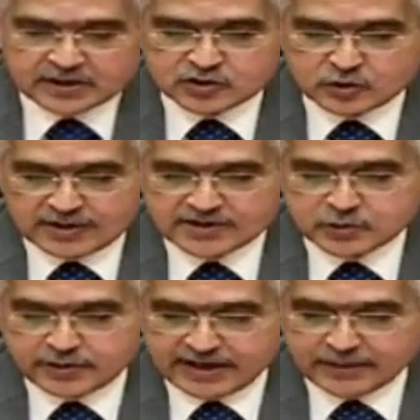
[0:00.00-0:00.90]
so
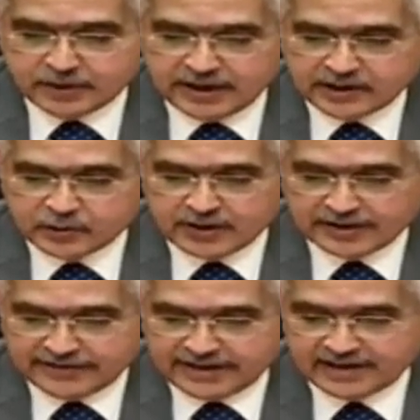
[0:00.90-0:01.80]
as to enable it to
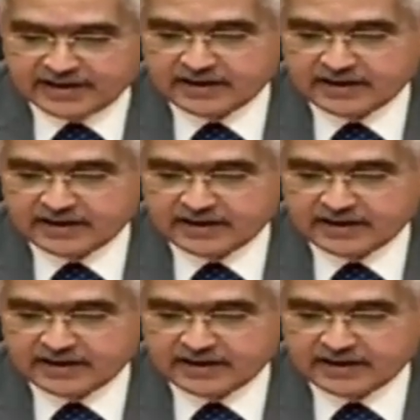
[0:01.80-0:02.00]
avail